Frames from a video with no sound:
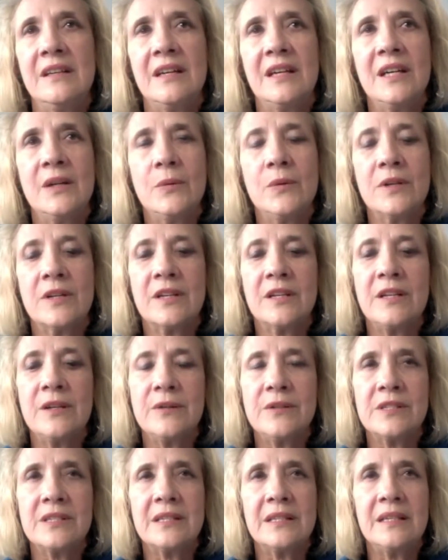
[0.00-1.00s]
I worked
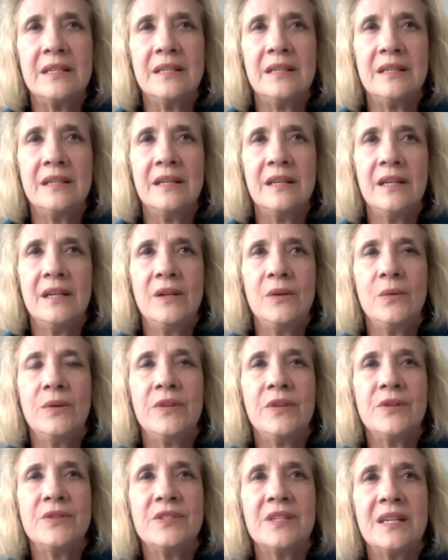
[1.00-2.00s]
closely
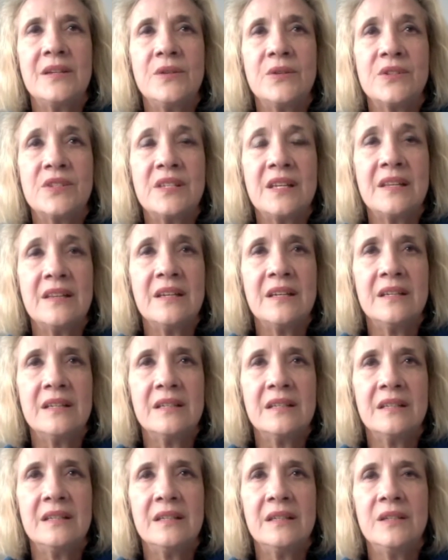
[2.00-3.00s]
with Jose Noceda,
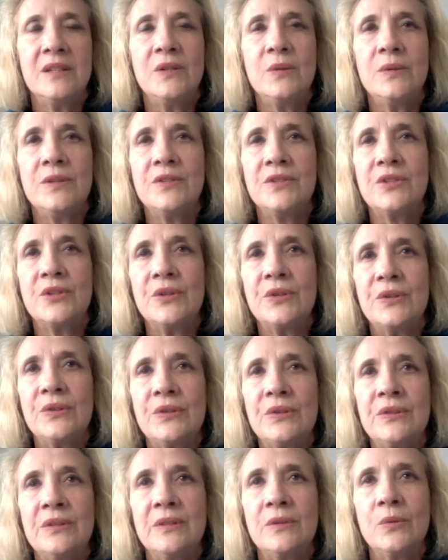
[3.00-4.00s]
who in
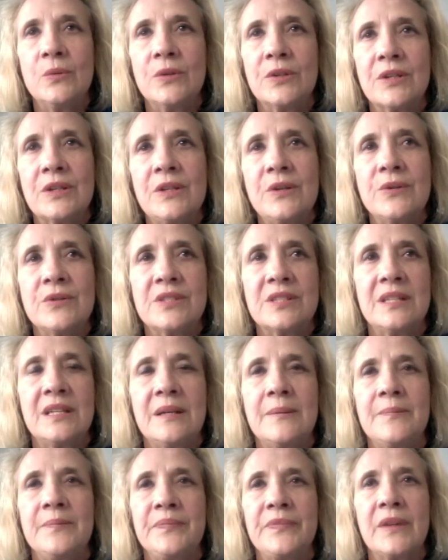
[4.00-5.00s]
turn worked
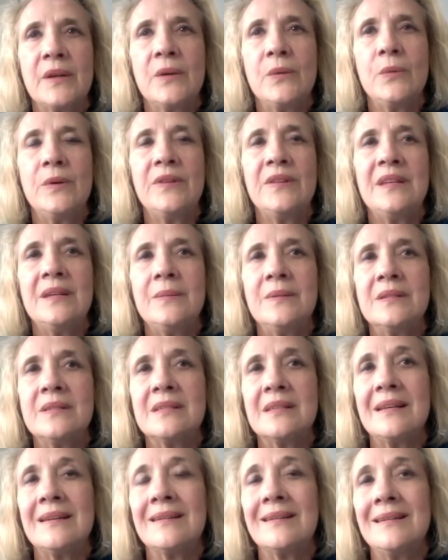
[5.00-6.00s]
closely with
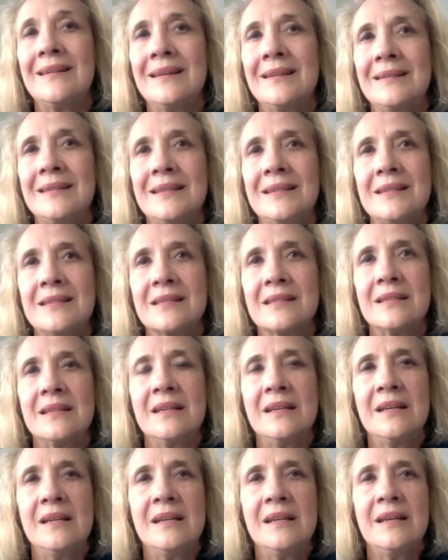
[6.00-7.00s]
Ives Hernandez,
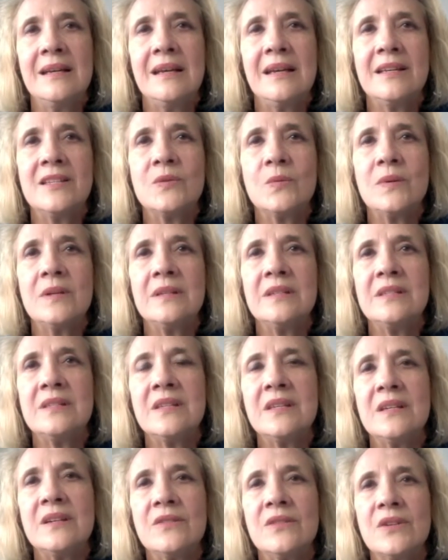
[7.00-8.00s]
as well as
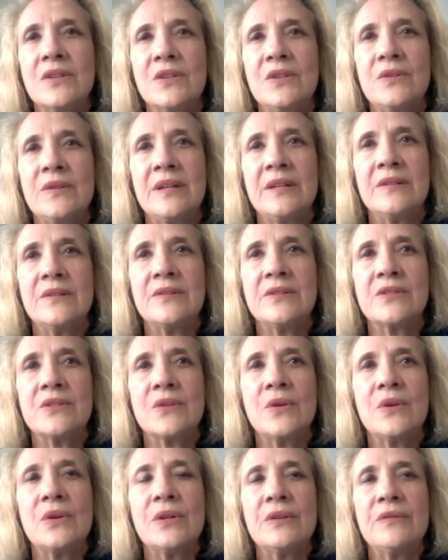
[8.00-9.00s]
the other curators,
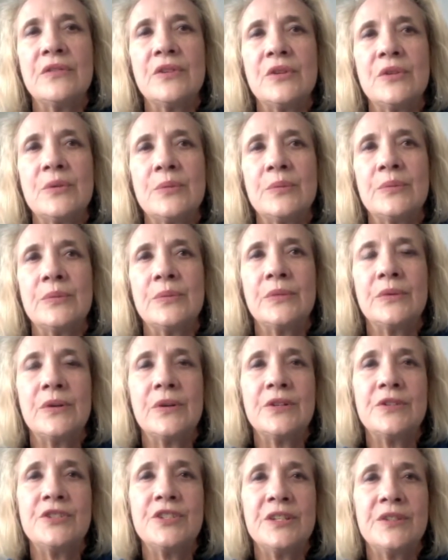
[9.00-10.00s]
all of whom
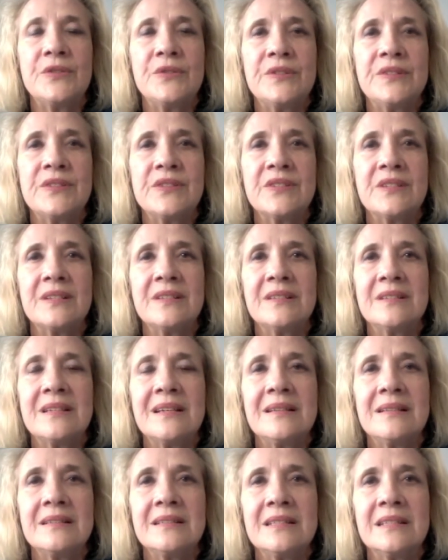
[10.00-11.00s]
are generous and
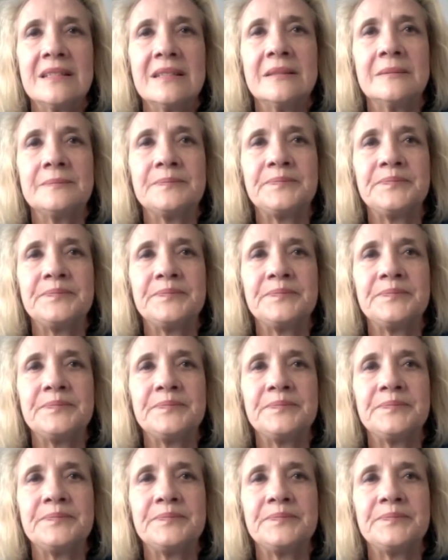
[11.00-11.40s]
talented,